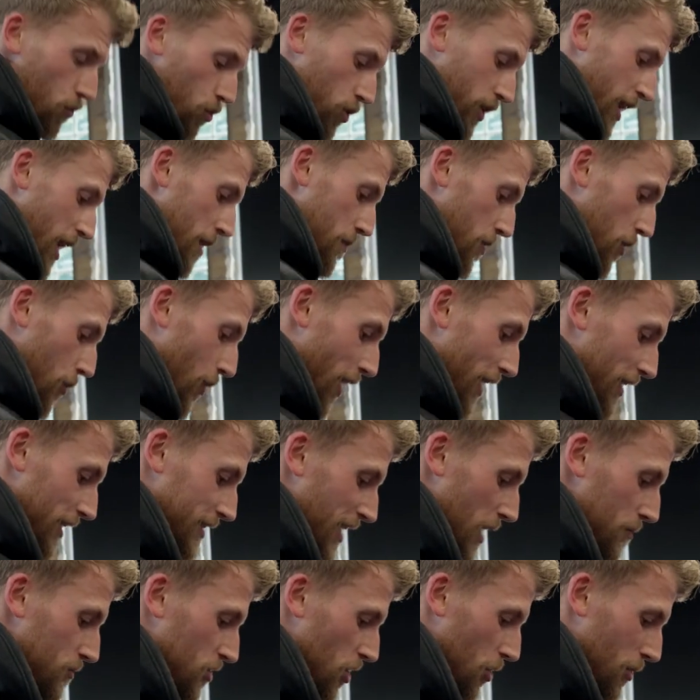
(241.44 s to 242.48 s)
We'll keep the weight the
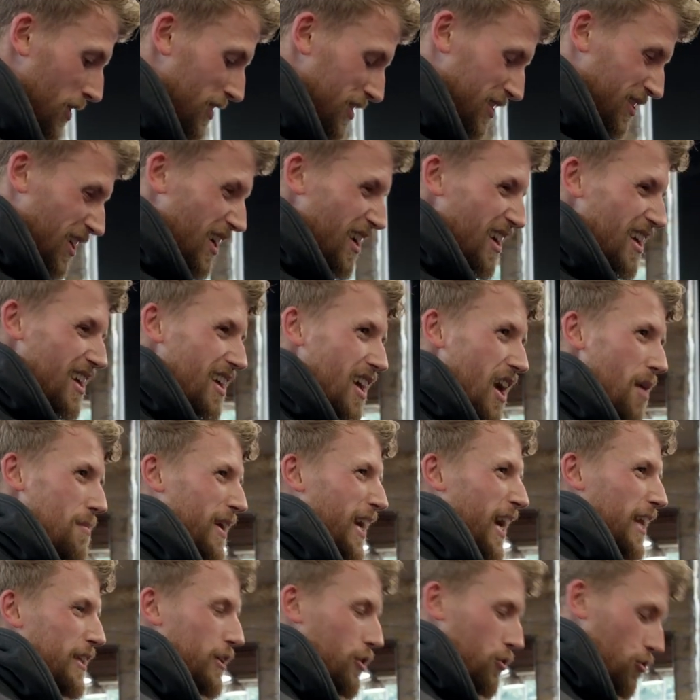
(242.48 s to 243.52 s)
same, so it's a
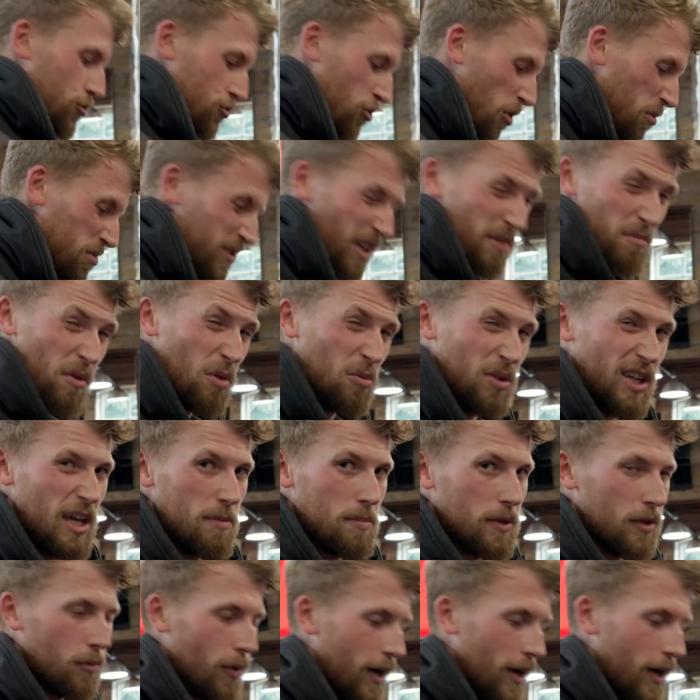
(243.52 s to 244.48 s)
mechanical drop set, but we're keeping the